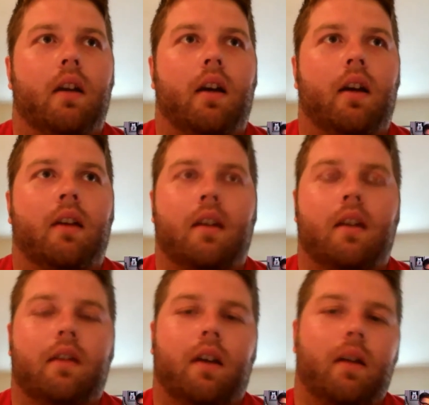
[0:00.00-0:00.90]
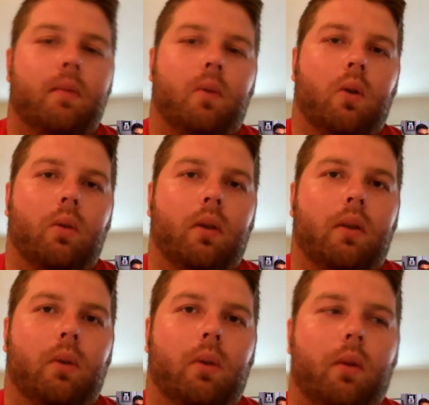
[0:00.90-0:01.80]
identified more with
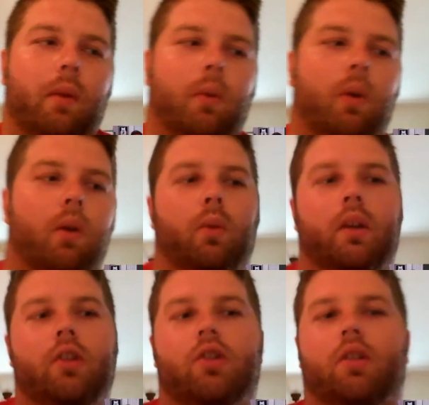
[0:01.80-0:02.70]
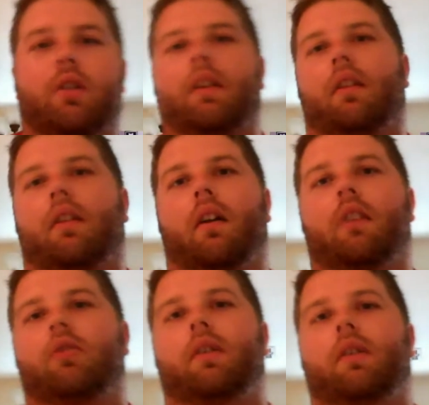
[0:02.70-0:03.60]
where we were regionally in the
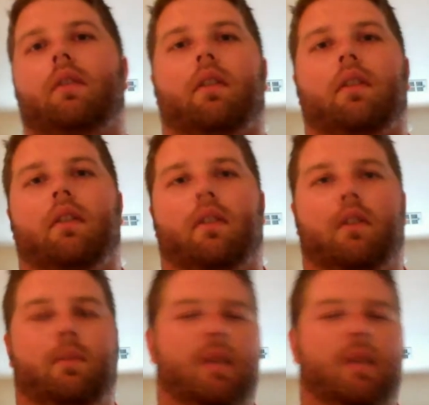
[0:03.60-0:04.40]
country versus